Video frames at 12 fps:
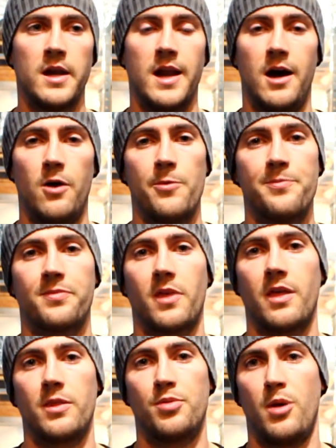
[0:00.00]
Now,
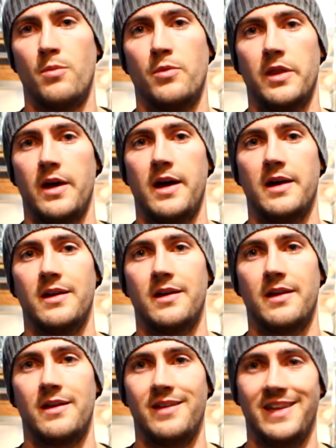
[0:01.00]
the problem with that
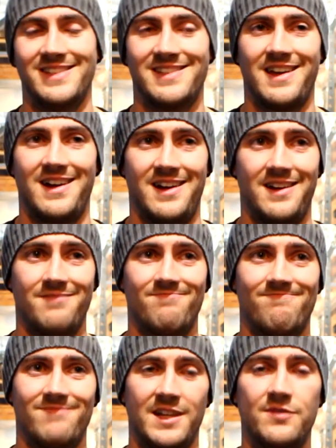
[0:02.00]
is that
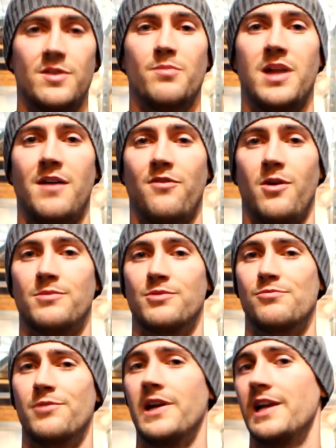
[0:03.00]
lifting platforms
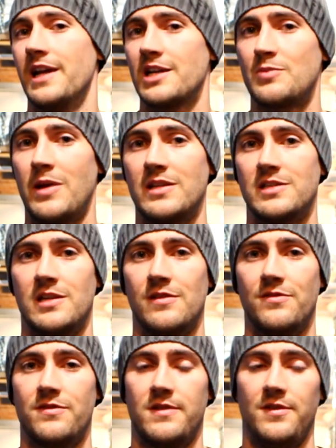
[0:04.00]
are really expensive.